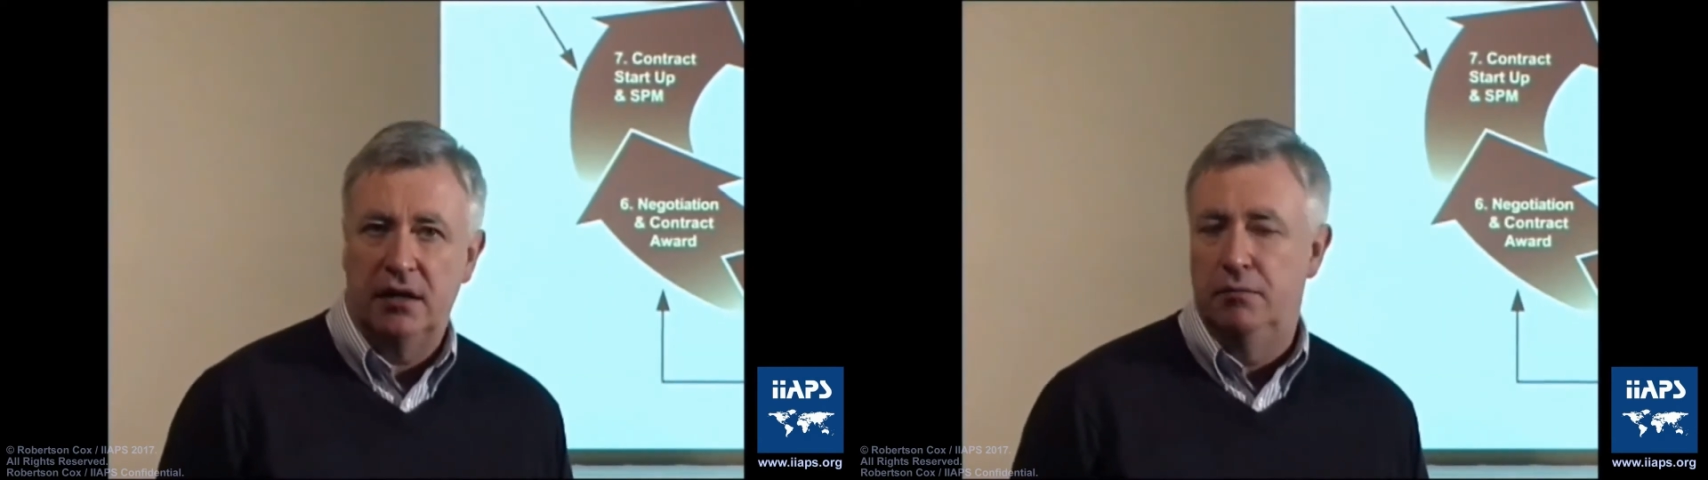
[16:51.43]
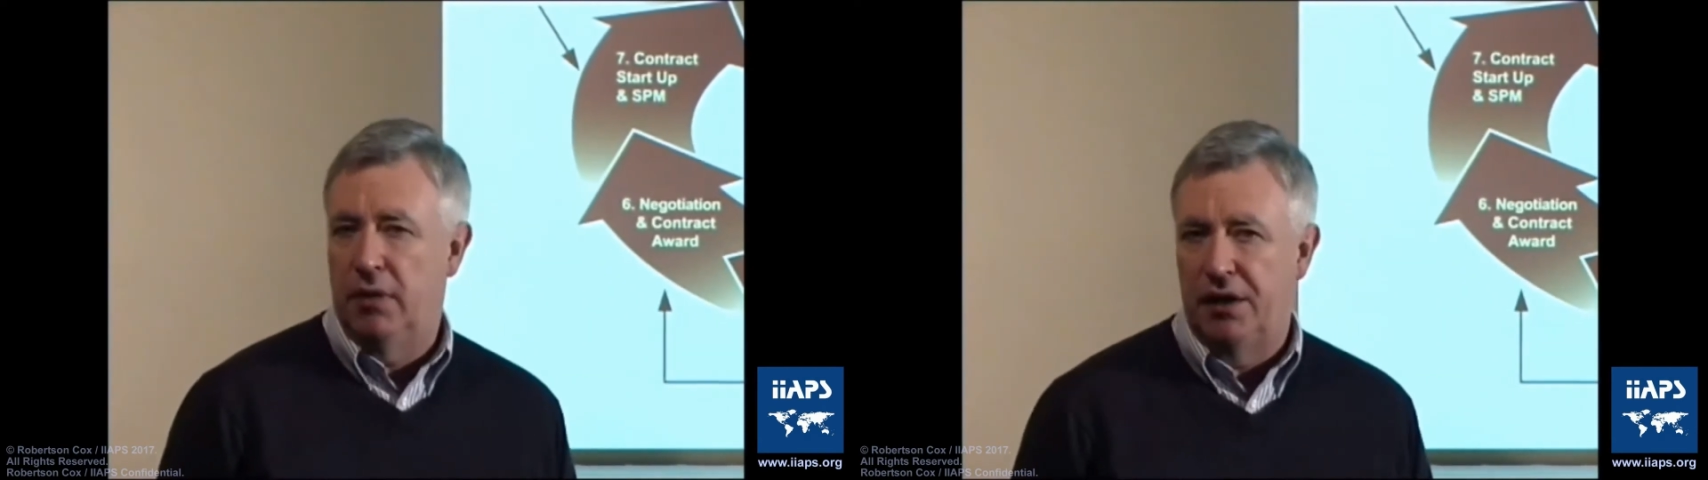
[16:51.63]

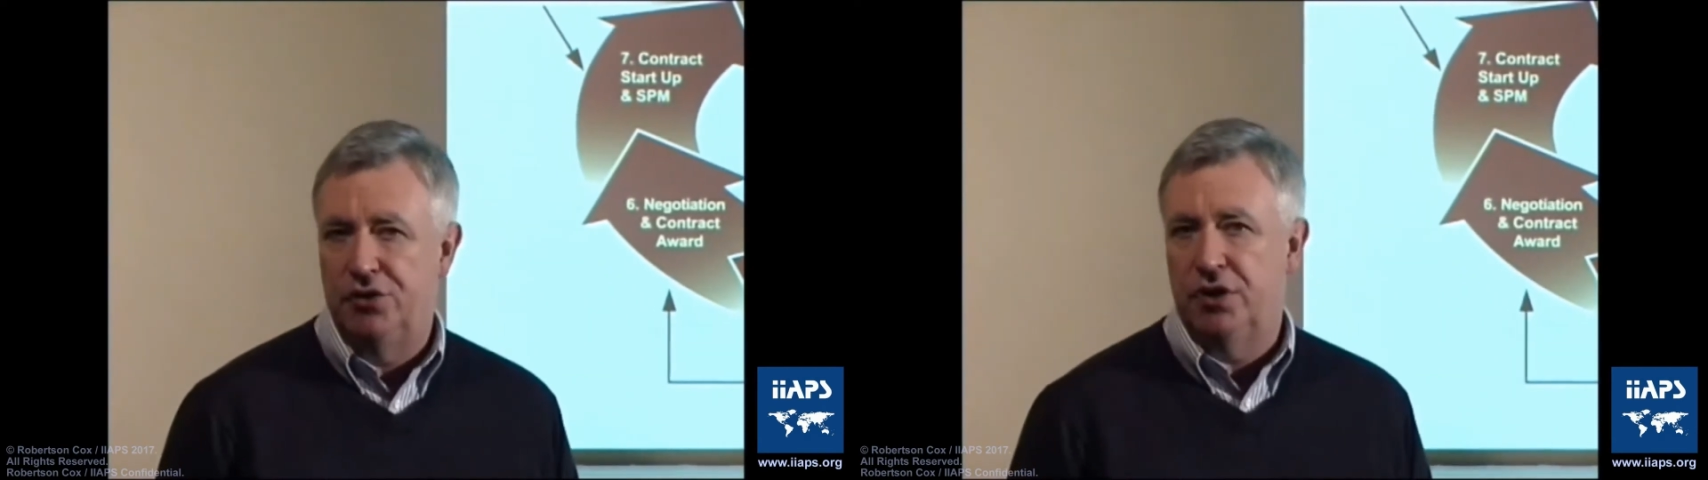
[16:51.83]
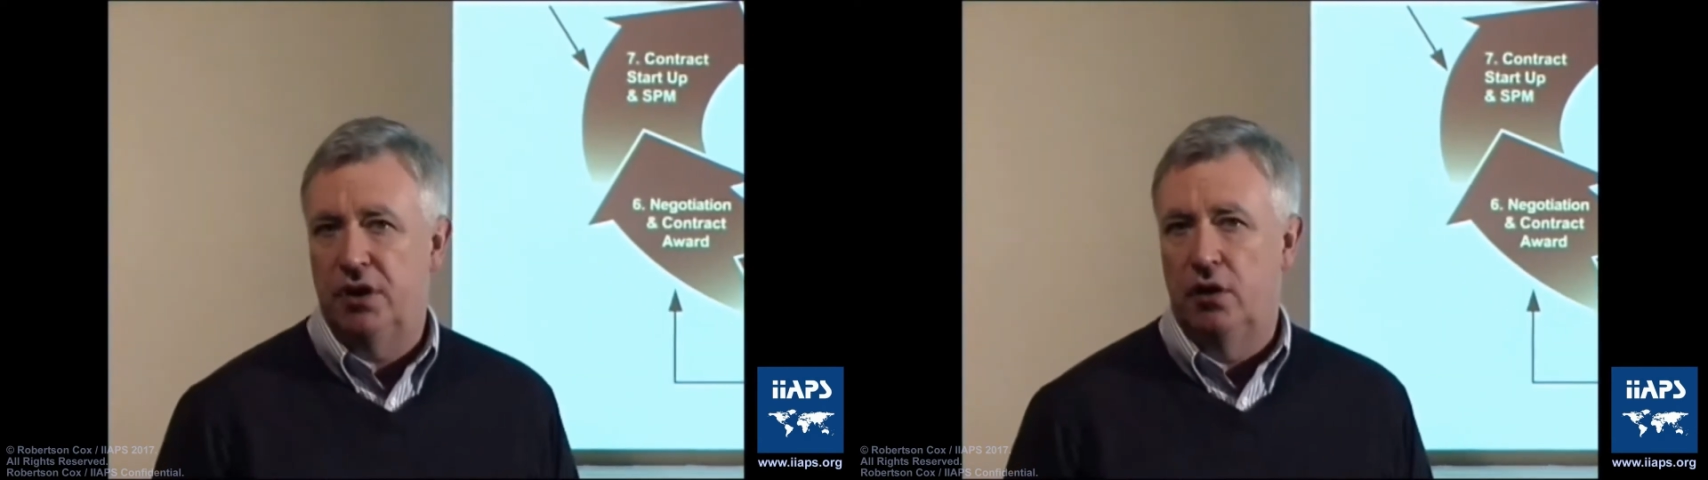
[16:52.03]
and
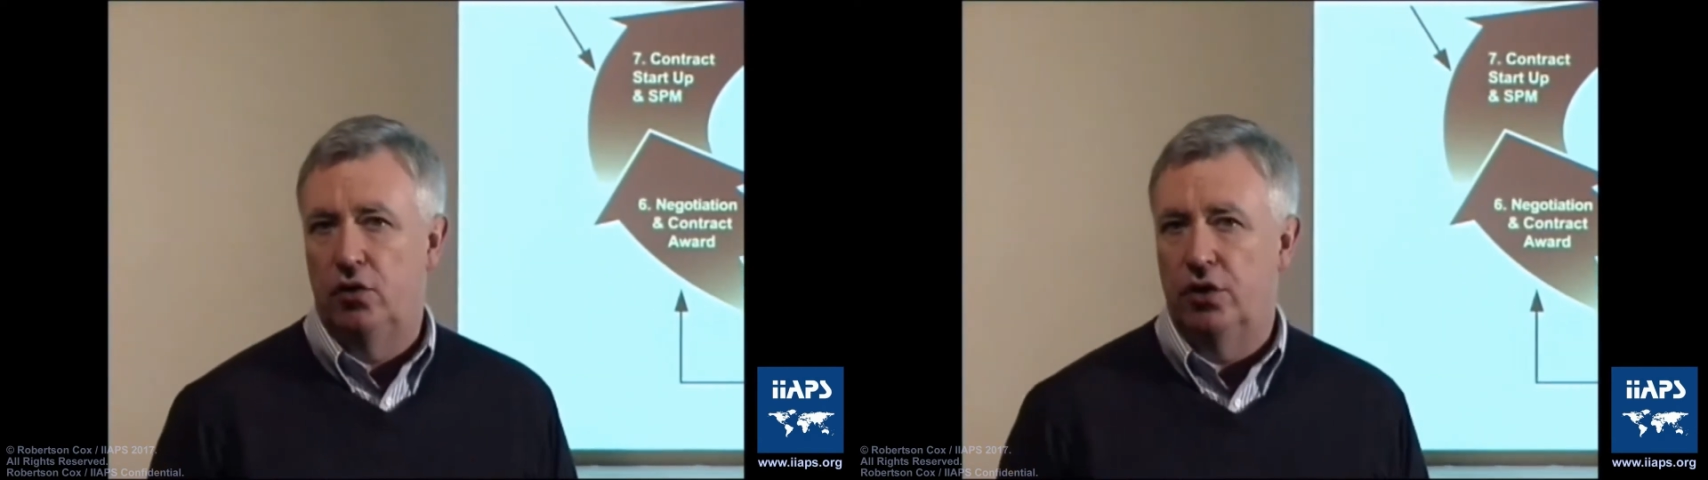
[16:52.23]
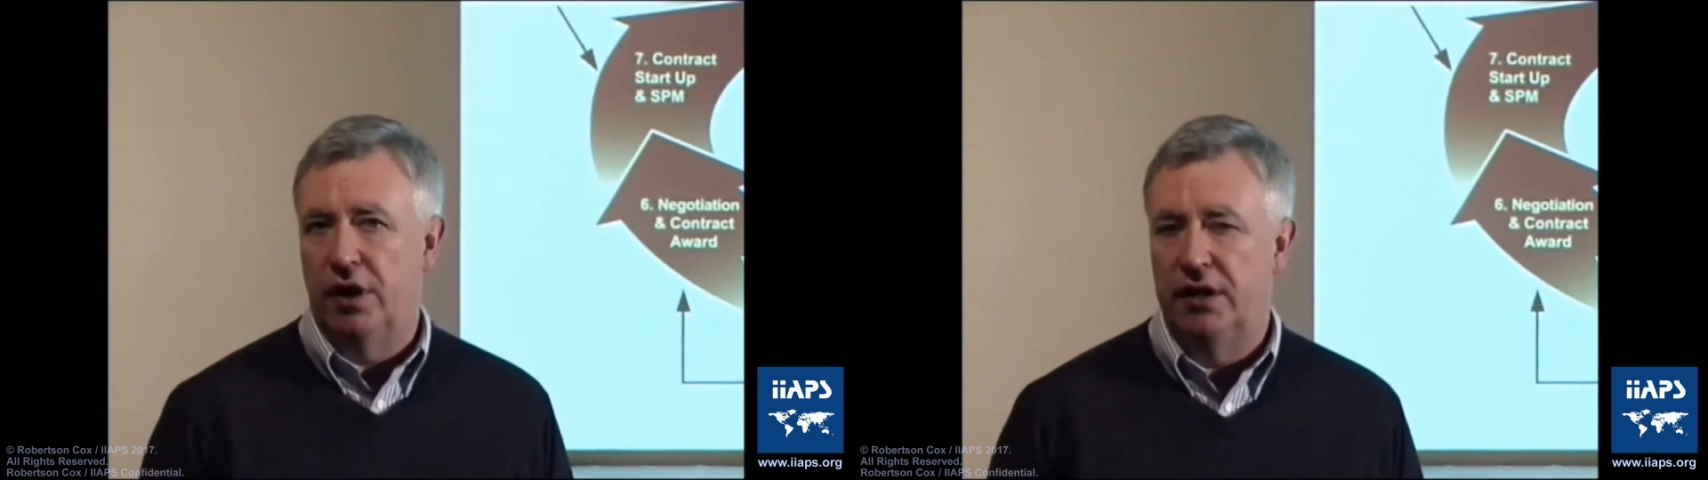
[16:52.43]
managing it
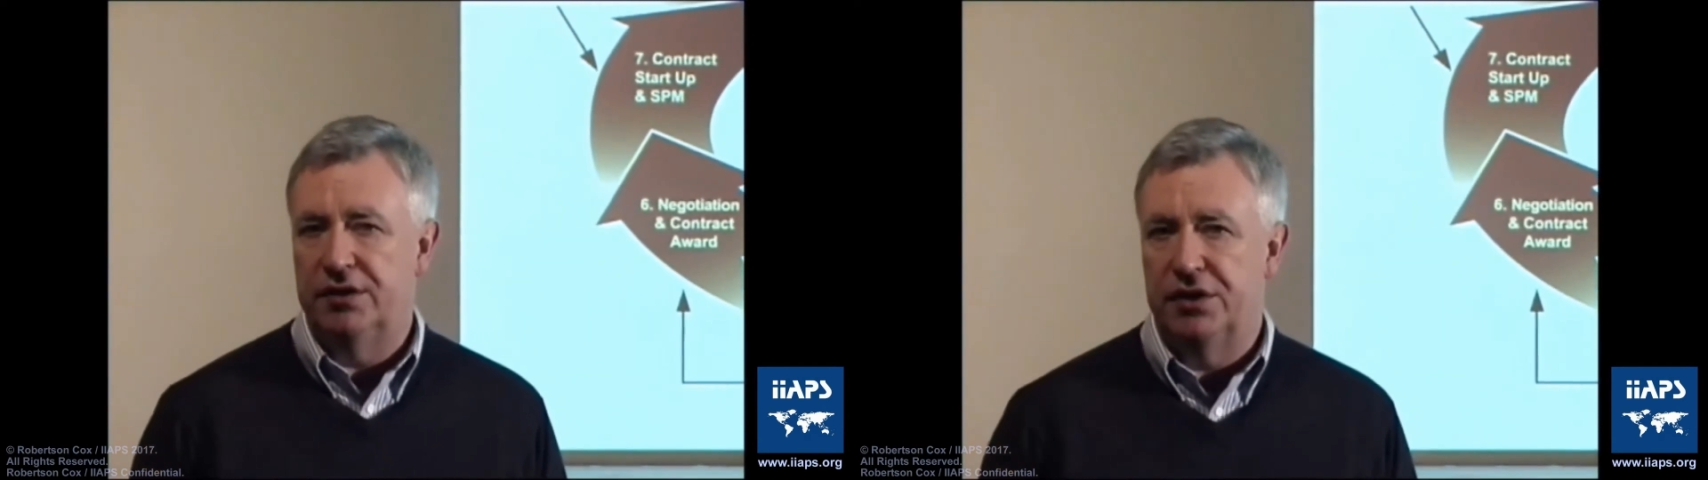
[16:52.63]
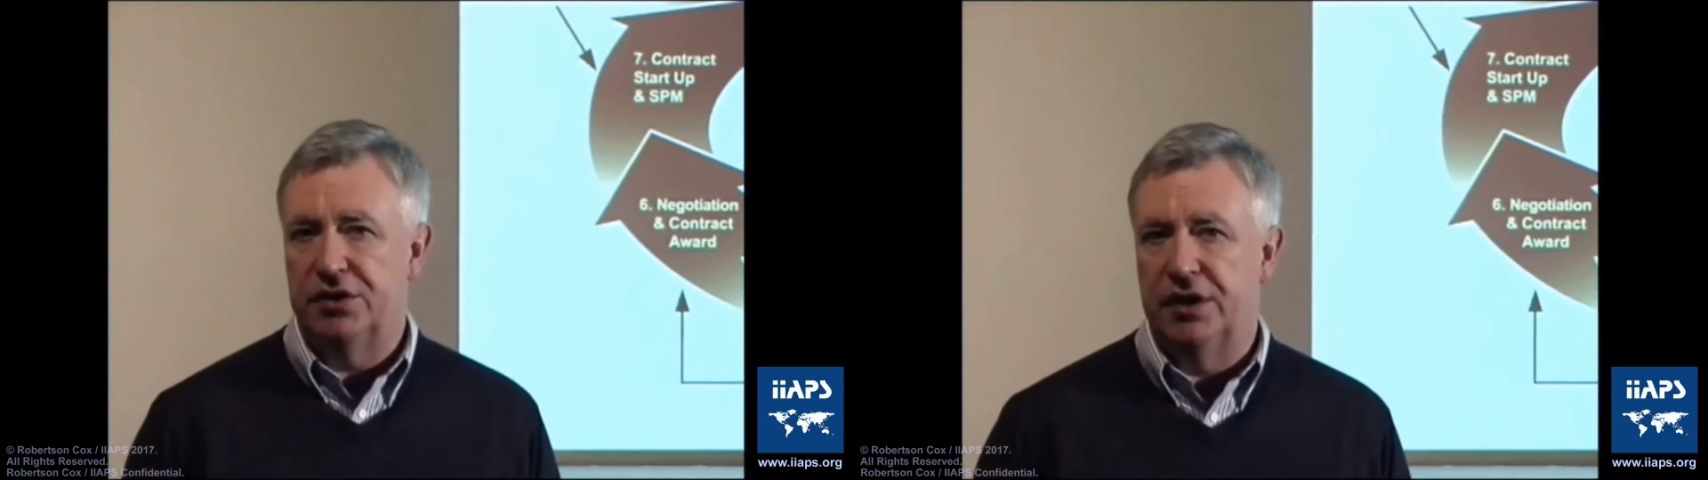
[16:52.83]

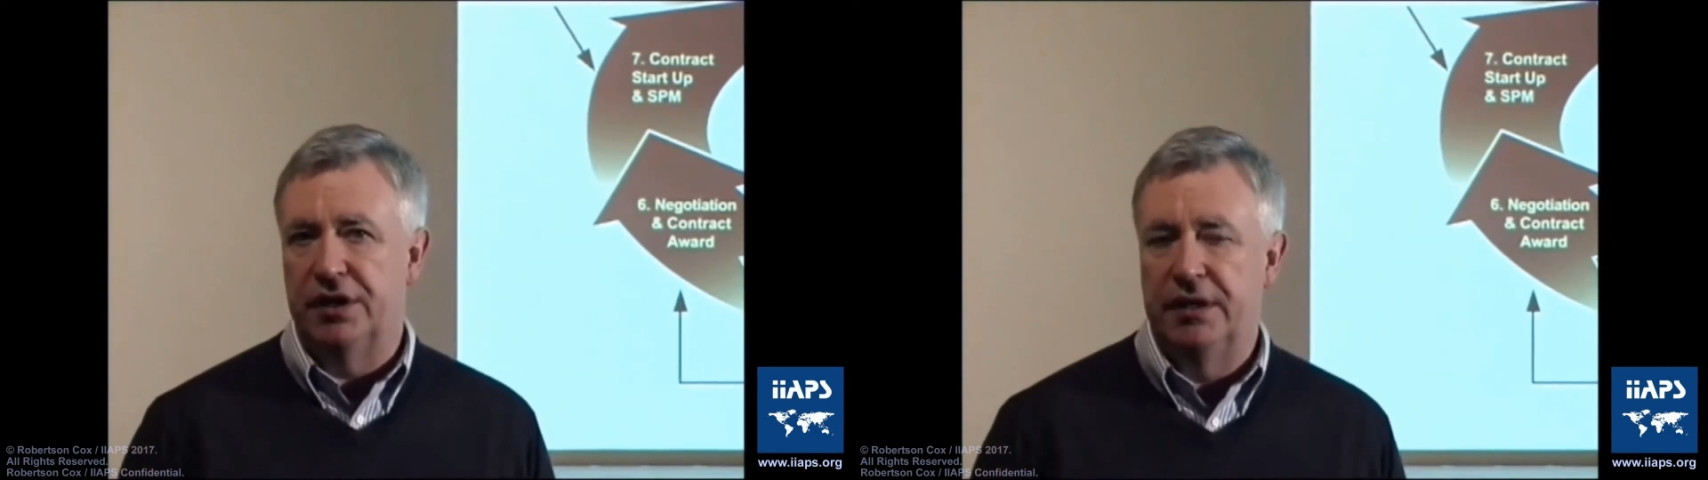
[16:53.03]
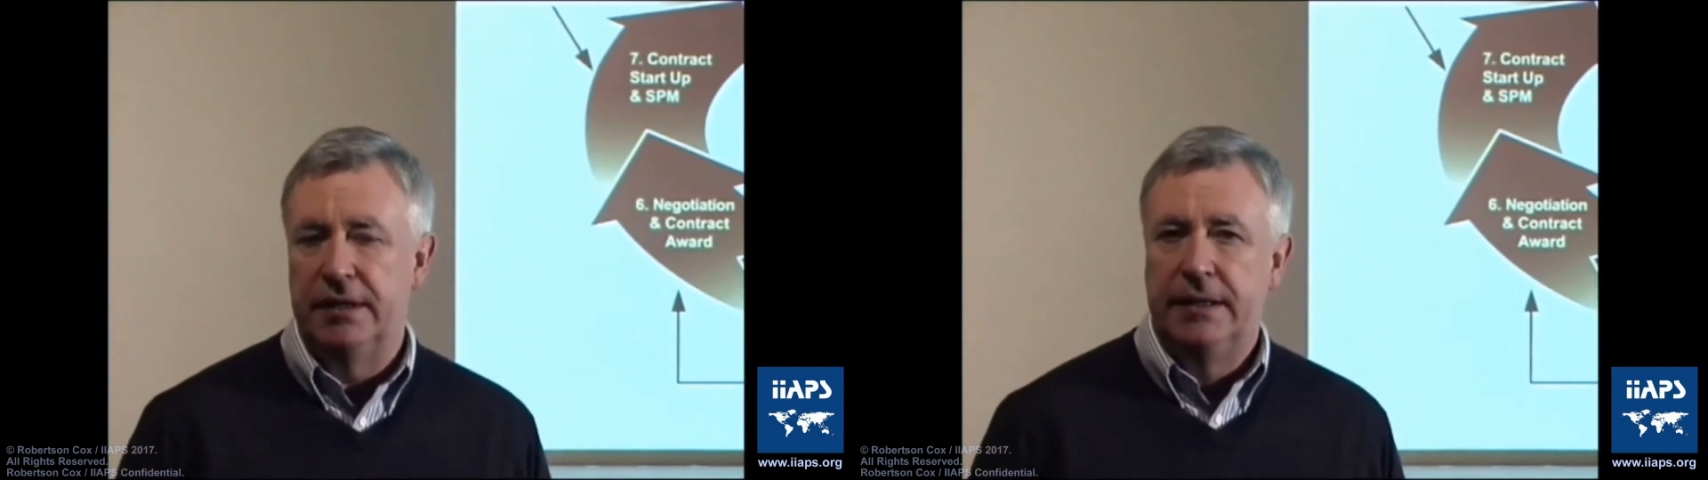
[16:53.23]
organisationally